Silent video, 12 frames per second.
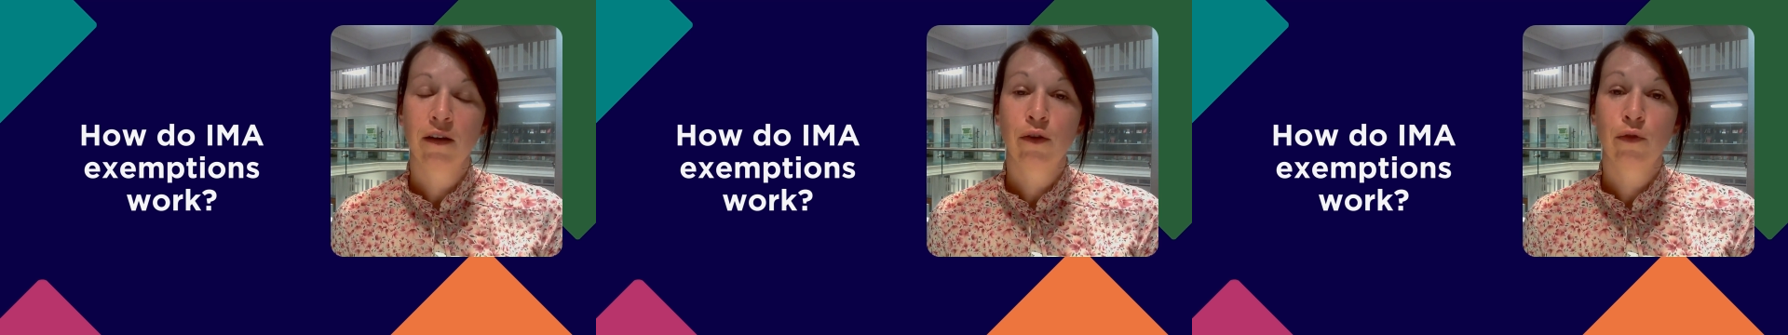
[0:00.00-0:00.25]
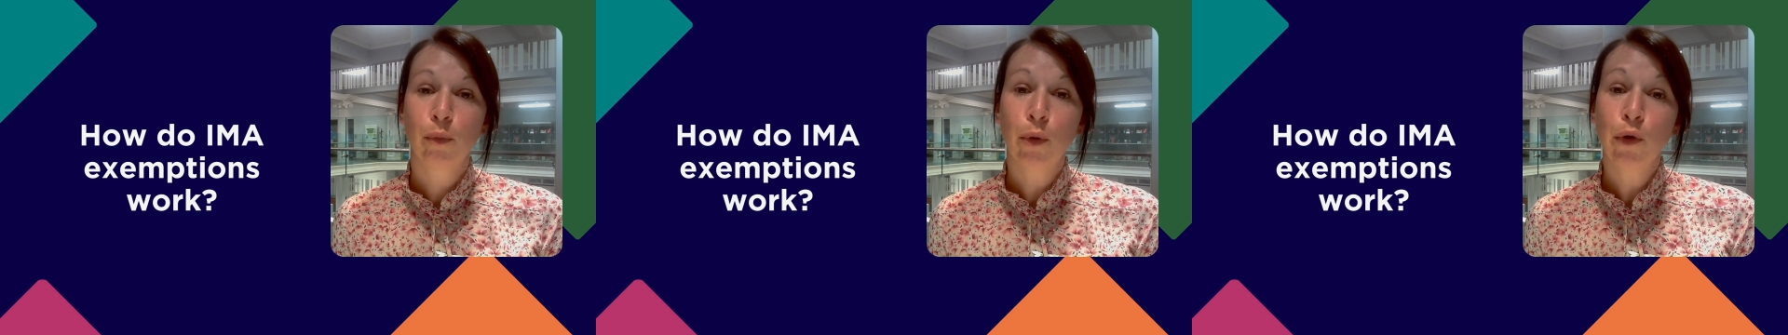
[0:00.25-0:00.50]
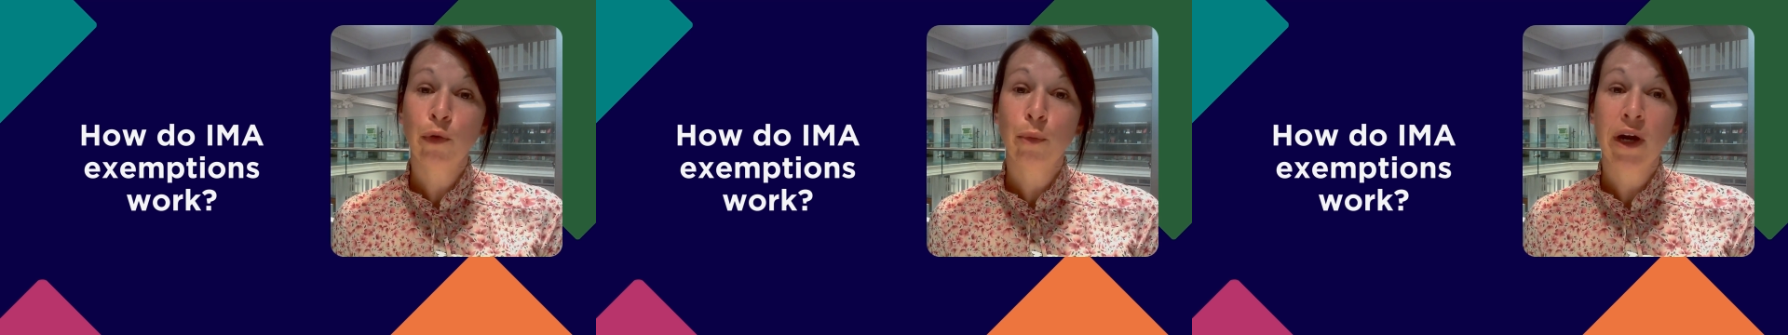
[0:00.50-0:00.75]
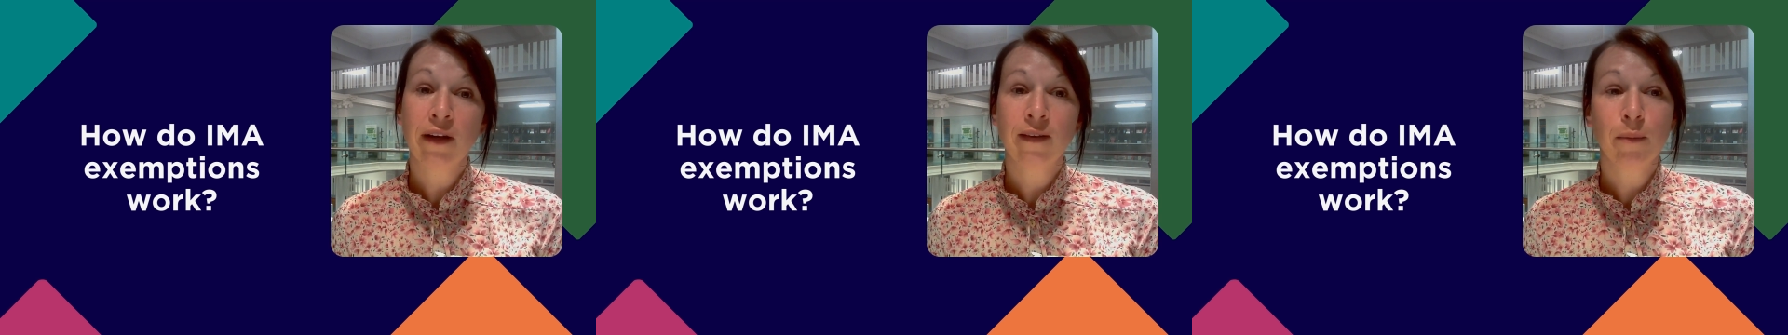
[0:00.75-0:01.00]
For
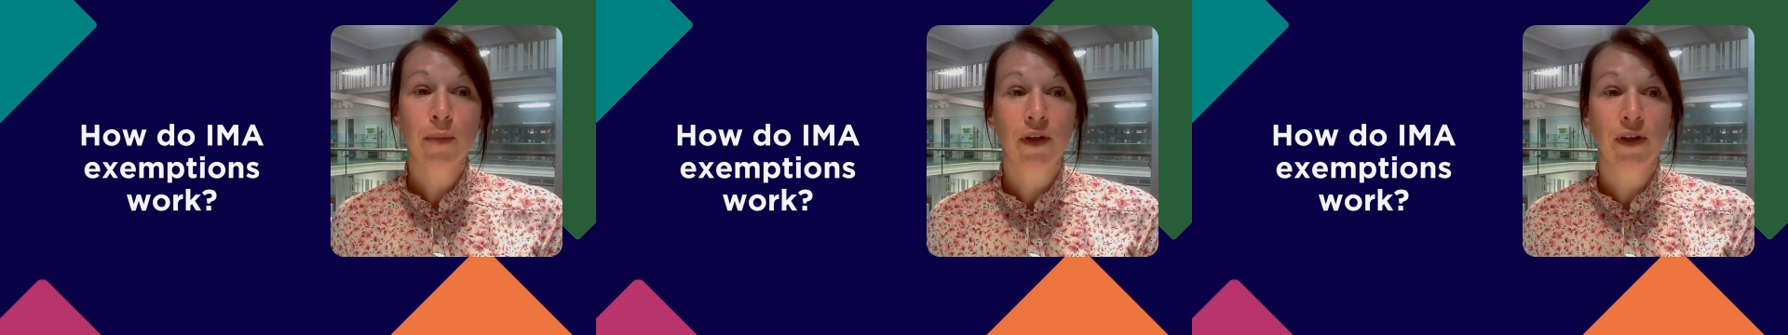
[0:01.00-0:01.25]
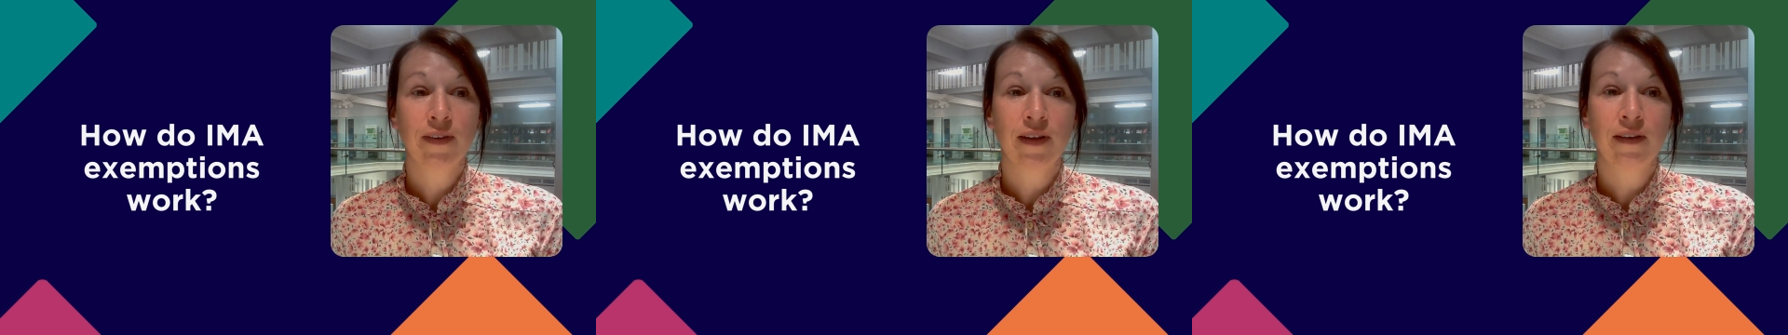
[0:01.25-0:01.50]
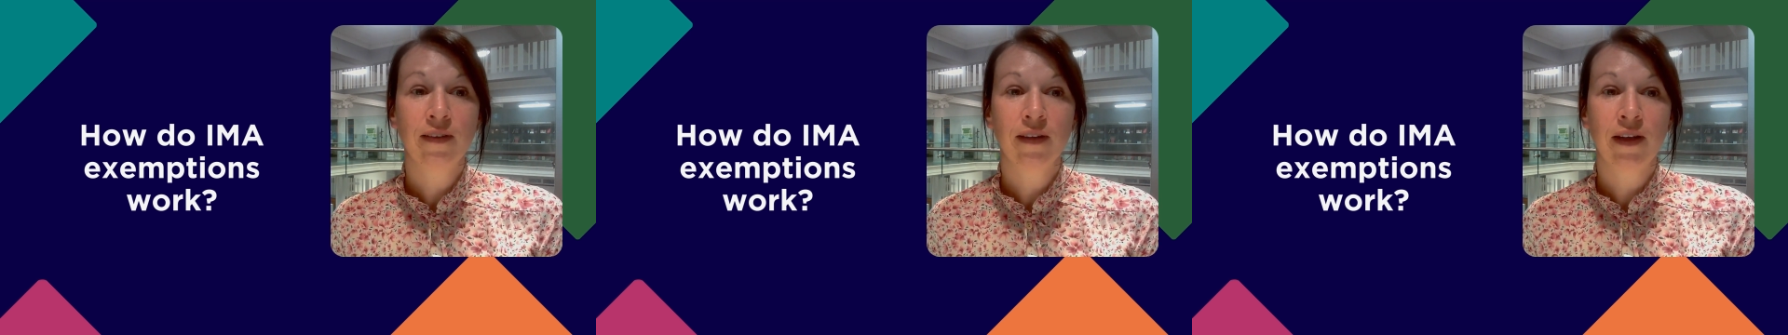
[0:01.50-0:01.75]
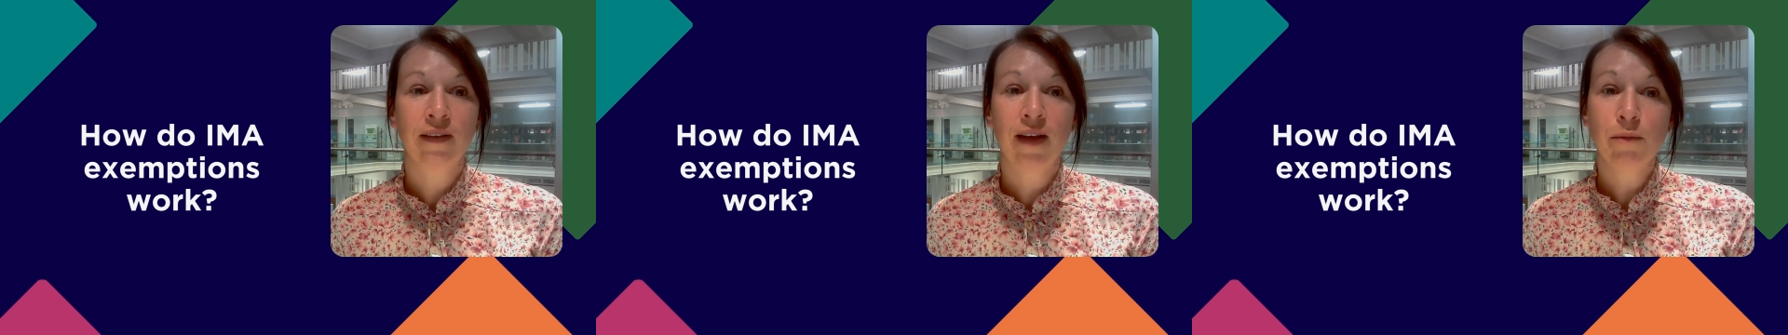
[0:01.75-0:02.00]
post-Brexit policies,
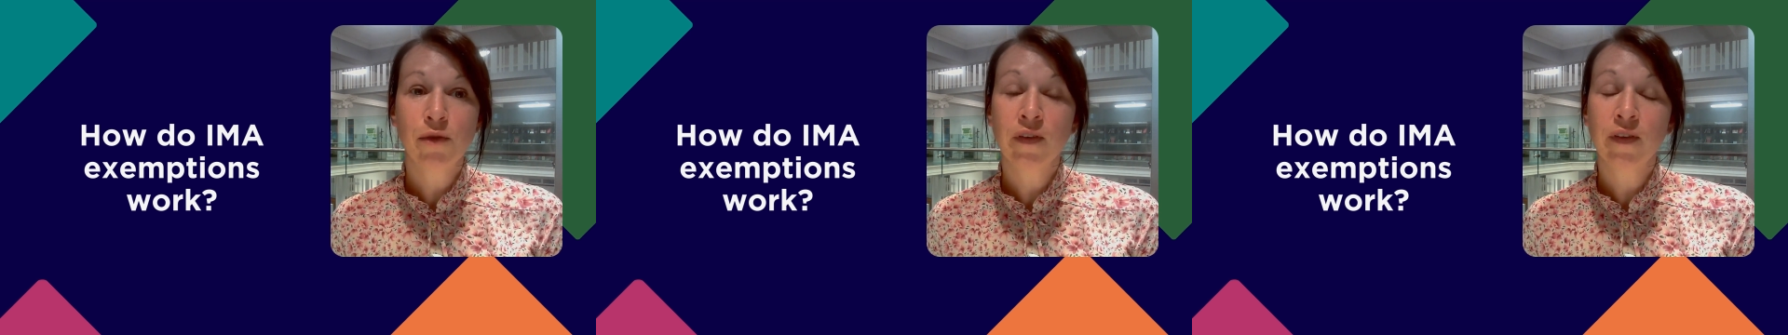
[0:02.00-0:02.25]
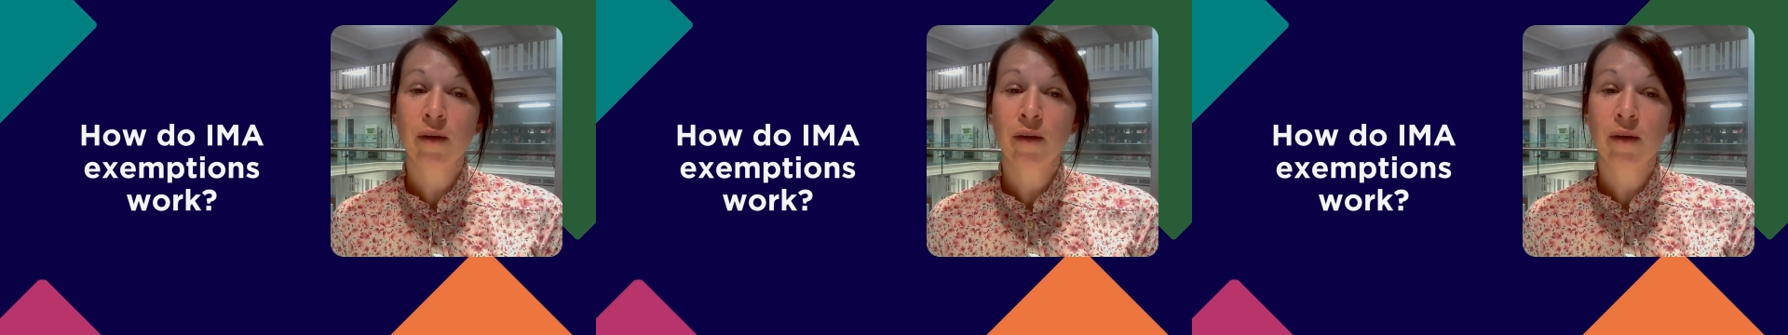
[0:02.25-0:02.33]
exemptions